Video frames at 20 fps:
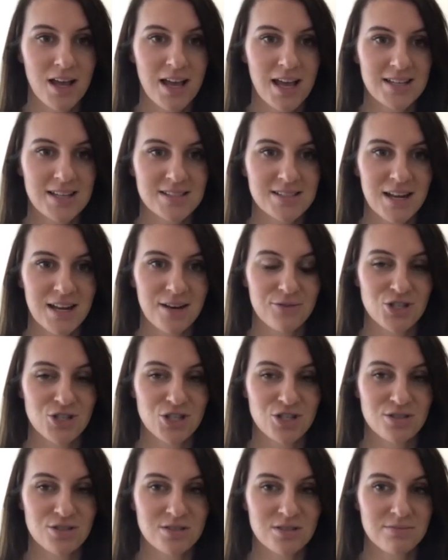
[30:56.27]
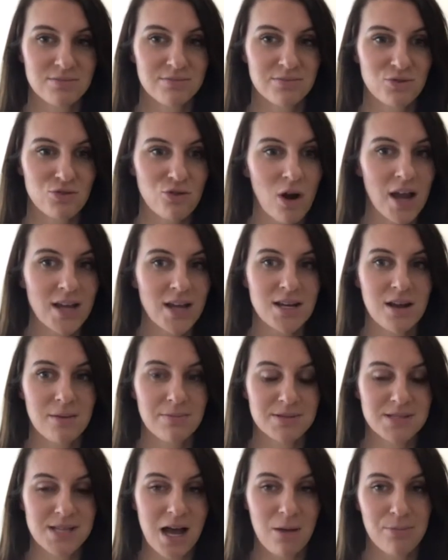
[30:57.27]
instead of just grinding up
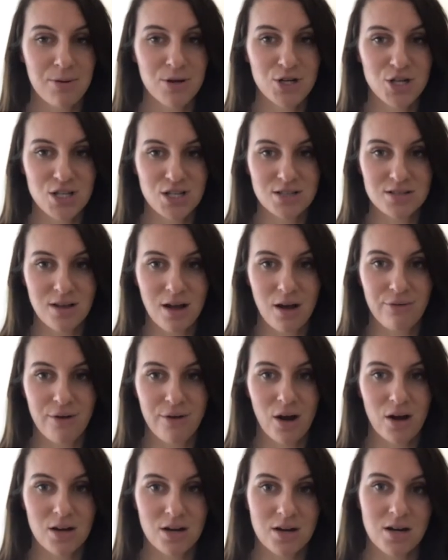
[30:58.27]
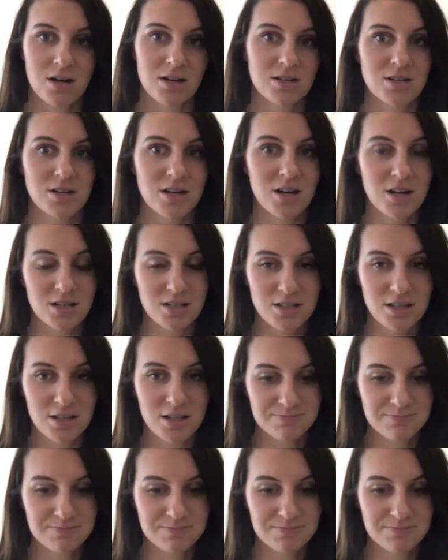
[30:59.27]
and down, pushing yourself harder and harder and harder.